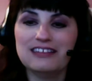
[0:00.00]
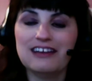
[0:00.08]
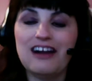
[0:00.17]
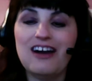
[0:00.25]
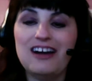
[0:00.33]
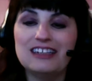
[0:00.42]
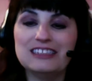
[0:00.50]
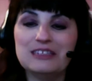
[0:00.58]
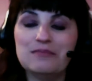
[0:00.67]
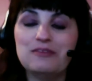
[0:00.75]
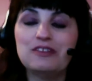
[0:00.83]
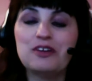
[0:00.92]

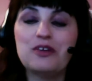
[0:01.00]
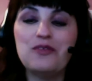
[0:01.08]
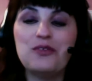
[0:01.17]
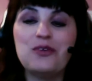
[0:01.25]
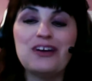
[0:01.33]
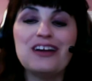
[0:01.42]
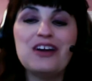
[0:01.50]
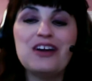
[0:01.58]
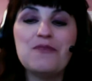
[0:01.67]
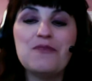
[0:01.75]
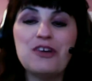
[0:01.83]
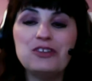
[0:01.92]
Awesome. So for
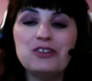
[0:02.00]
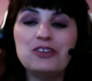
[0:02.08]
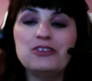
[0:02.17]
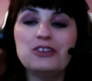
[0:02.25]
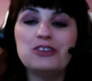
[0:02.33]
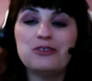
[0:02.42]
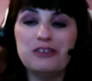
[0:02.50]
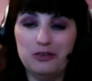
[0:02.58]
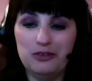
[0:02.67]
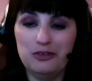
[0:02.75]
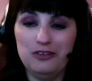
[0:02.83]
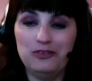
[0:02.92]
folks who don't know
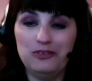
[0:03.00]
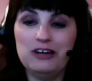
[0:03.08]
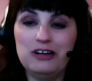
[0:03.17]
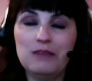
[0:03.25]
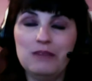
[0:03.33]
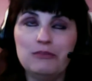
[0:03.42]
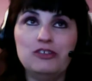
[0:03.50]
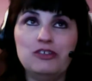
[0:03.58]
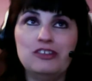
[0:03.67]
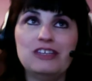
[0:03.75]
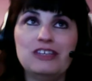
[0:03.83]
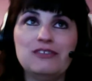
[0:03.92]
you, um, could you
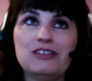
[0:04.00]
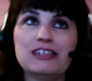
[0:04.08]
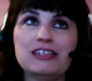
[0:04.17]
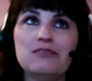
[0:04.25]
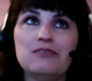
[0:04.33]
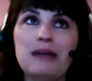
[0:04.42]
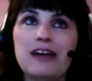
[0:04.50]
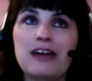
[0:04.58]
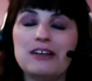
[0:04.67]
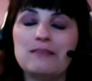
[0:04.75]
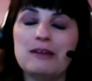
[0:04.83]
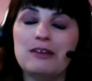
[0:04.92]
just give a little
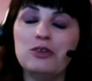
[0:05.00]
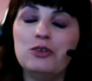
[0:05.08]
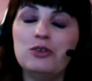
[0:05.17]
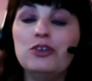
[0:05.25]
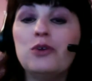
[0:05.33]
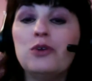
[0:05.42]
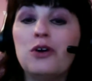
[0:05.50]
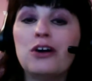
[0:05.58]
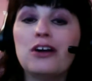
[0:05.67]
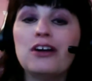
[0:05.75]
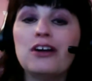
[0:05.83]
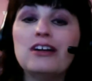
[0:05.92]
background about who you
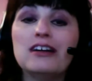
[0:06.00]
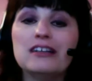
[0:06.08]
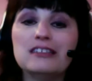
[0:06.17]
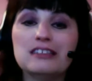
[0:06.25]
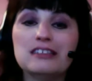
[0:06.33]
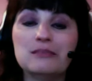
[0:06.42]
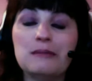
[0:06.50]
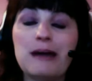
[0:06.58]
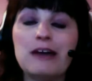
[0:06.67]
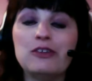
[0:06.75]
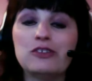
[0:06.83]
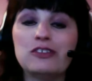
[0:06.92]
are, a little bit
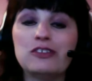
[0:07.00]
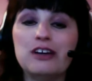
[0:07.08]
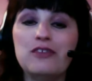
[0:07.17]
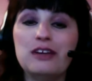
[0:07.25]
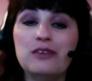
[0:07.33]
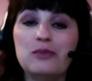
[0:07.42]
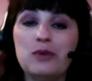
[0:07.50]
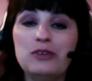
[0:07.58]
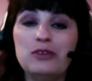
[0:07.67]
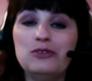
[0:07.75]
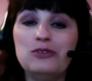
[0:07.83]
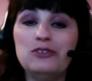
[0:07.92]
about yourself and what
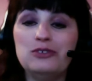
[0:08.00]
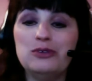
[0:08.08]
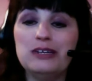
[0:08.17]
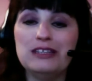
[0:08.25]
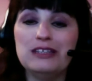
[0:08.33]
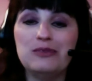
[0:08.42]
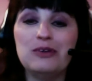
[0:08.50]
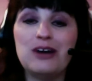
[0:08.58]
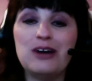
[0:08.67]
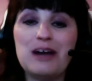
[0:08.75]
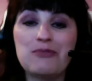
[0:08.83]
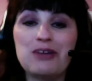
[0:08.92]
you do, and then we'll
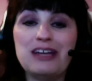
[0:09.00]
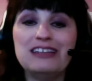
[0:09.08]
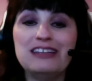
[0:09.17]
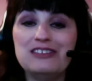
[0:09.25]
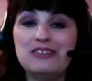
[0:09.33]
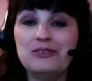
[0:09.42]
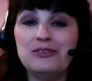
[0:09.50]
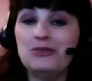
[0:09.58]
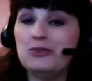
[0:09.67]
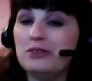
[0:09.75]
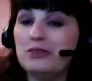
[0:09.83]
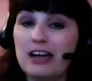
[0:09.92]
hop right
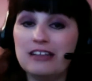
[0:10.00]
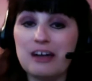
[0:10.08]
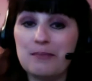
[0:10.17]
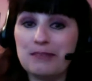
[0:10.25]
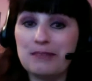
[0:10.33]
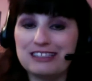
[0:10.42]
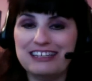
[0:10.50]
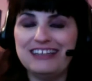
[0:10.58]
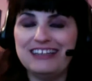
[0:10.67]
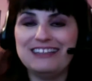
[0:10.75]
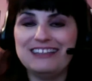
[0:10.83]
into the hot topic today.